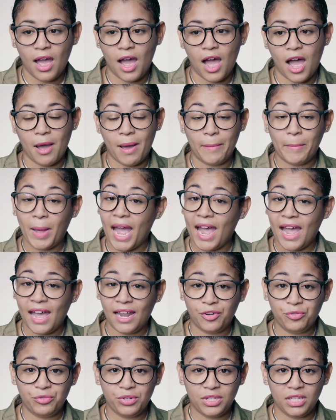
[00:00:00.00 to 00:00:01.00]
I
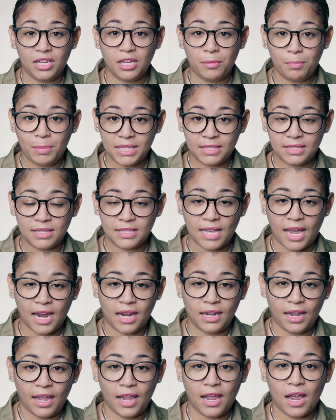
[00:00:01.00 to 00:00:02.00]
had a really good business
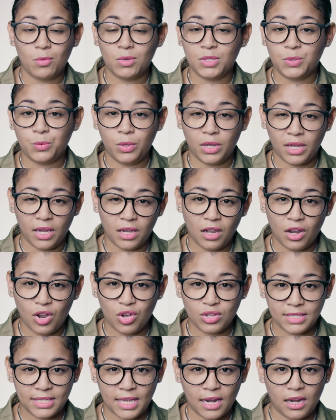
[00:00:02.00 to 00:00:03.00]
idea. I was working
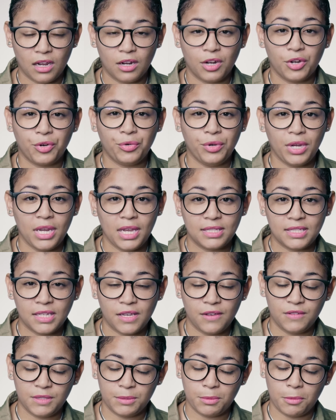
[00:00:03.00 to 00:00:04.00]
alongside a lot of
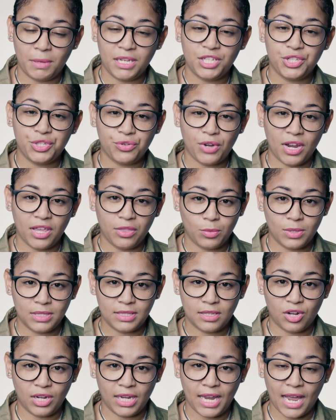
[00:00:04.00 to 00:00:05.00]
creatives, but my strength
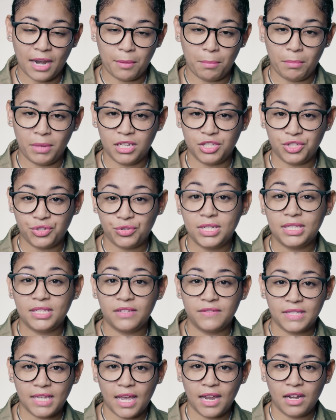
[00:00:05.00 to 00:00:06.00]
was on the
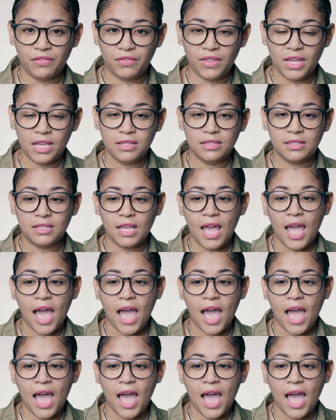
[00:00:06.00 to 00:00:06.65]
administrative side of things.